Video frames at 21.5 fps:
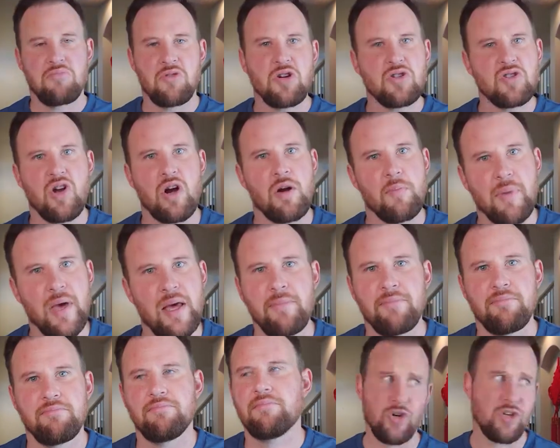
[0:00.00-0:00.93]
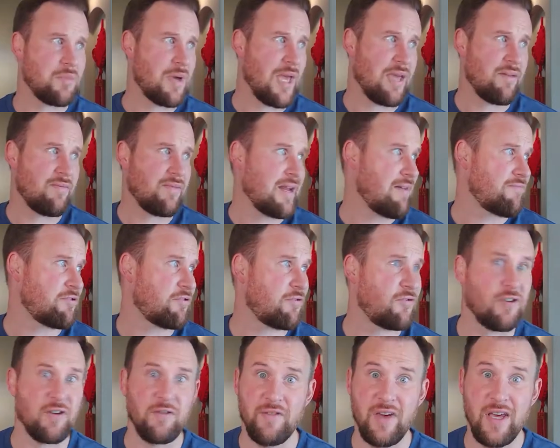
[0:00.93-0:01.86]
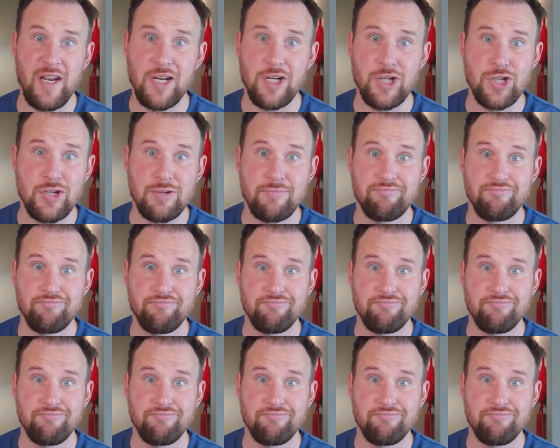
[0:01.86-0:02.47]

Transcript: Hers aren't bad. Or you may even have a foot fetish.